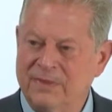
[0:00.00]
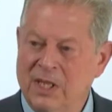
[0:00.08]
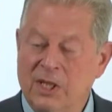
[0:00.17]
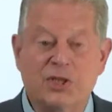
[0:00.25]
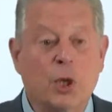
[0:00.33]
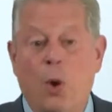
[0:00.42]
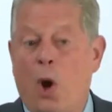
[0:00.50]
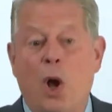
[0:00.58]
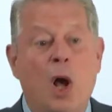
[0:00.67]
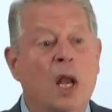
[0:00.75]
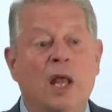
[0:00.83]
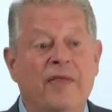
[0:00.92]
So
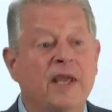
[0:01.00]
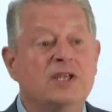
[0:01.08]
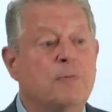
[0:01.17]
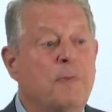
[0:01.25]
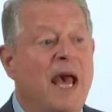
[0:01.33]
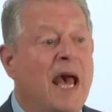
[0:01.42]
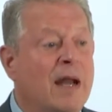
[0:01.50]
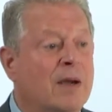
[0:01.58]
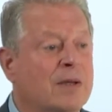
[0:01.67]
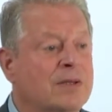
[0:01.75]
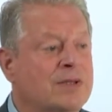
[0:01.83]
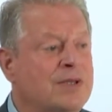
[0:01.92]
all of these
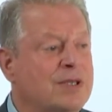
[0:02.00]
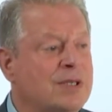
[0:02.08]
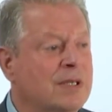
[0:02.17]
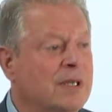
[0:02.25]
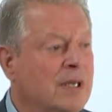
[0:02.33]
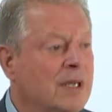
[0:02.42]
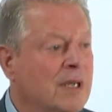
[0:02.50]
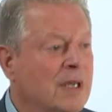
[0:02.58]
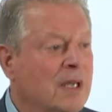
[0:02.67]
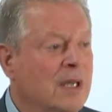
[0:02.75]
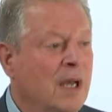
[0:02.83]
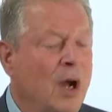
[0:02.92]
patterns
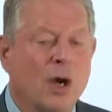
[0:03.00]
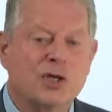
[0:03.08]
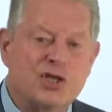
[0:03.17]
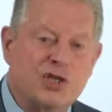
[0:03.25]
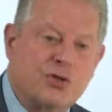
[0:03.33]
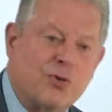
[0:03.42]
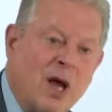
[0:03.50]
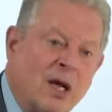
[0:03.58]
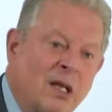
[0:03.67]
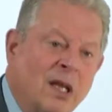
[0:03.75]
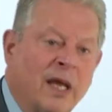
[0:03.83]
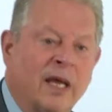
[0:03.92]
are
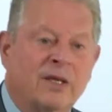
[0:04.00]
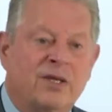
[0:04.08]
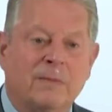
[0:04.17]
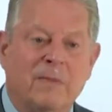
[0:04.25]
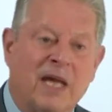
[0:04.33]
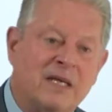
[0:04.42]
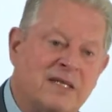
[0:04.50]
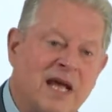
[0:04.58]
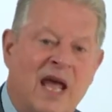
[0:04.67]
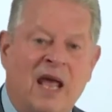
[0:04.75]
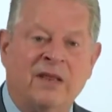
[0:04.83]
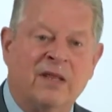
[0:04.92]
struggling to
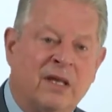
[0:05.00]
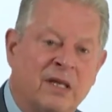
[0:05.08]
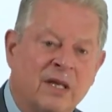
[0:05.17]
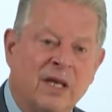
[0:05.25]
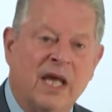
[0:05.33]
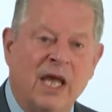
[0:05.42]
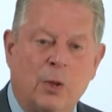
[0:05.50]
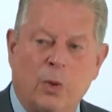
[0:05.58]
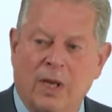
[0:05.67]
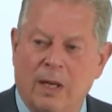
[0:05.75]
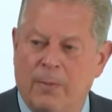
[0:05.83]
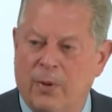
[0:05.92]
maintain the
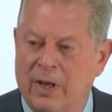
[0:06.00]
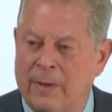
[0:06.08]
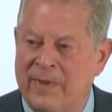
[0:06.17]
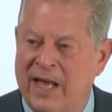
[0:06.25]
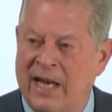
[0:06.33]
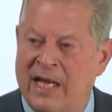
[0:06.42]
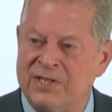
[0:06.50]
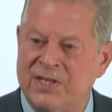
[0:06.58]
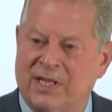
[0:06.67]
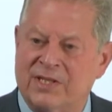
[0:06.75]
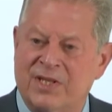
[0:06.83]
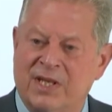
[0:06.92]
equilibrium that has
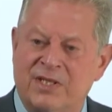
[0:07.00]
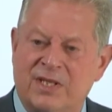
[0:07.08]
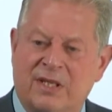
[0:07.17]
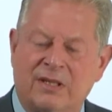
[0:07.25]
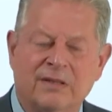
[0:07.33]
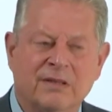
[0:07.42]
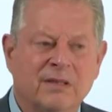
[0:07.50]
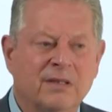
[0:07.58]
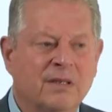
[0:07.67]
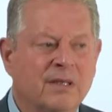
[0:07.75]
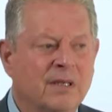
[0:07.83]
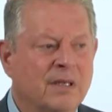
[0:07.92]
existed
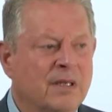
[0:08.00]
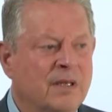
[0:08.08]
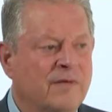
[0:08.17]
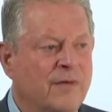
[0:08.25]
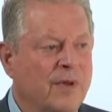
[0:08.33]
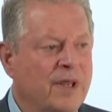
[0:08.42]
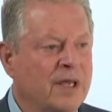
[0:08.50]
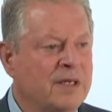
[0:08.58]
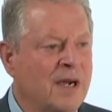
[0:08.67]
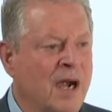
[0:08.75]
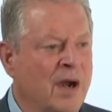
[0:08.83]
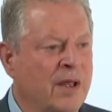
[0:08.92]
for the
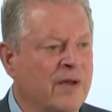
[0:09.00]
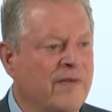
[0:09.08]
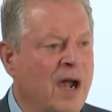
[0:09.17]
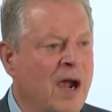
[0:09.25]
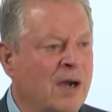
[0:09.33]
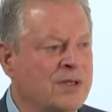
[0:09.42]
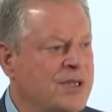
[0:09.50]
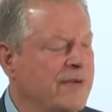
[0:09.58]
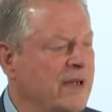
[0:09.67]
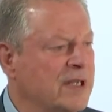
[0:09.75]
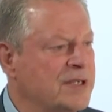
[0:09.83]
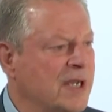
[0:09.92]
entirety of our
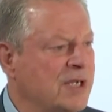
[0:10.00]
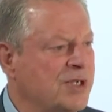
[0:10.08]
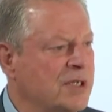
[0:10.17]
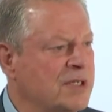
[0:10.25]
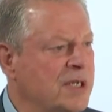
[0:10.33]
civilization's